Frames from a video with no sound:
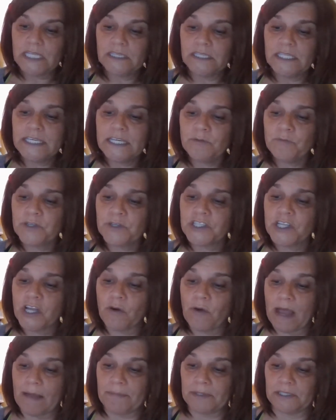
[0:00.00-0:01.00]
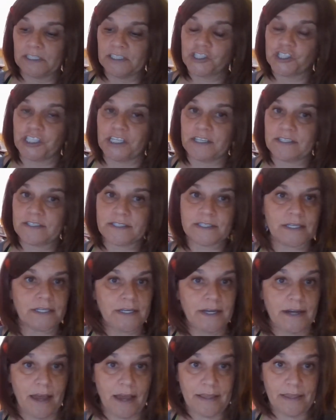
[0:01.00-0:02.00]
Lincoln was no abolitionist,
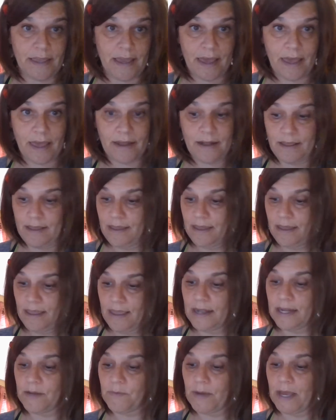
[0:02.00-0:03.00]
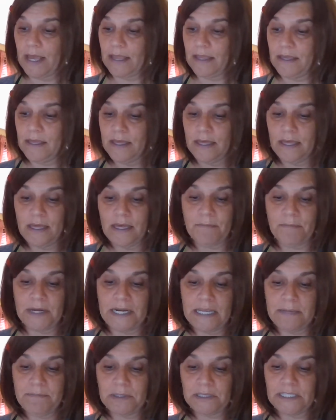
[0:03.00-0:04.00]
not yet anyway. But
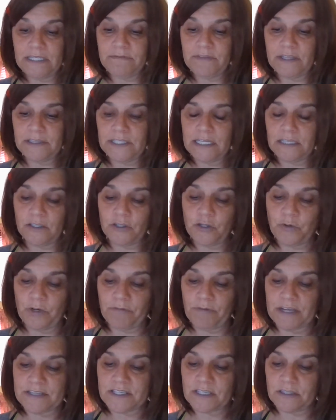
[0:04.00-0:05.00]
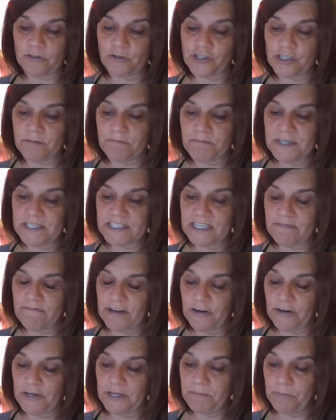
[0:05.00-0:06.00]
he believed that the Illinois resolution missed a
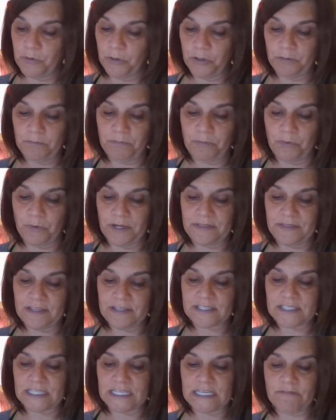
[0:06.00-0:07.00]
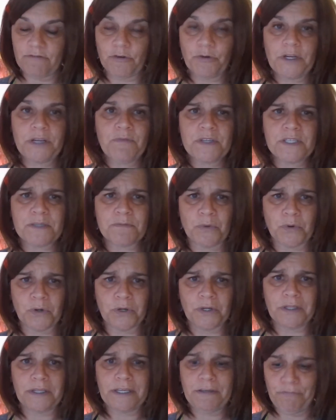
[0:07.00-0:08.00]
very important point that slavery was
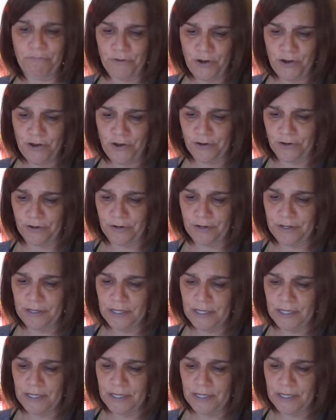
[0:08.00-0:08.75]
morally wrong.